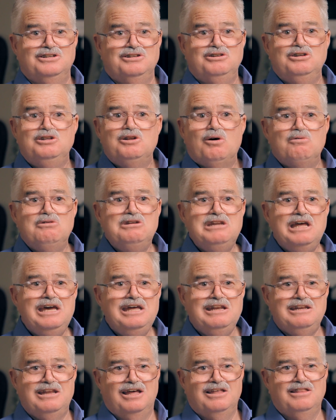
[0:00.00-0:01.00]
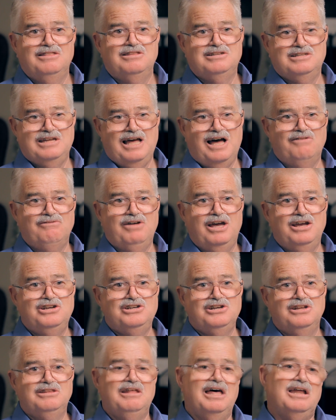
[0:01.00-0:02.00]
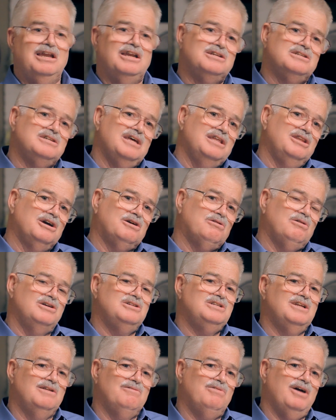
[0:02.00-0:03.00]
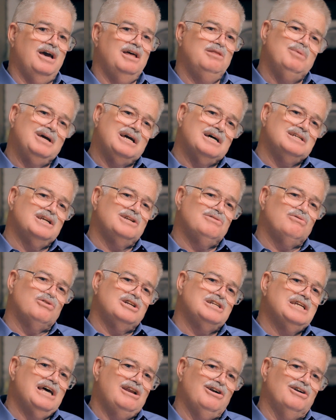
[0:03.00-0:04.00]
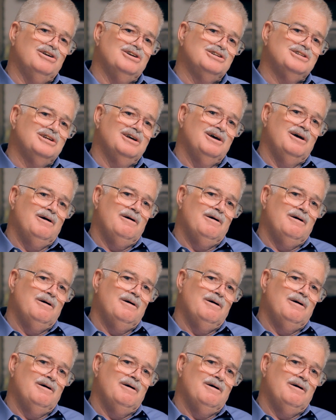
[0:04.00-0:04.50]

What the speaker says: You don't need the salvation that is in the Christian faith because it's for sinners.